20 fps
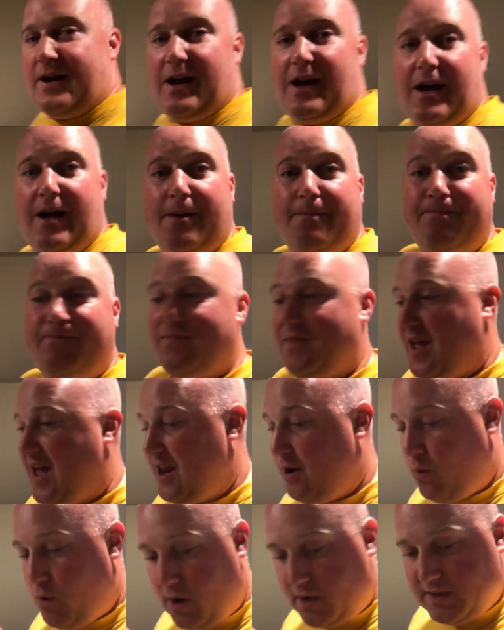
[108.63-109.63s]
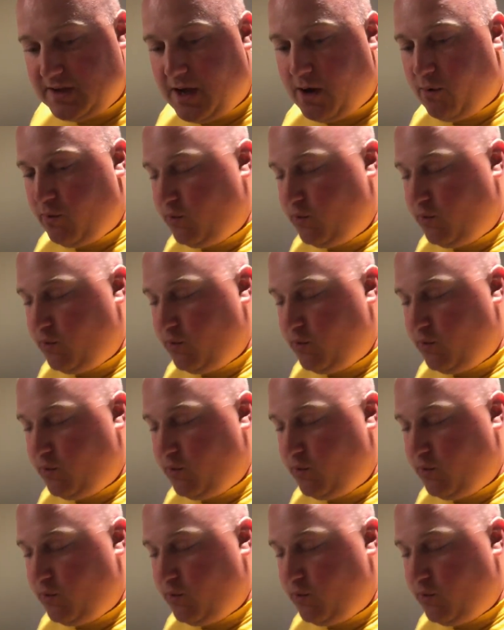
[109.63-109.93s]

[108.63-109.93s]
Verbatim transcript: And it works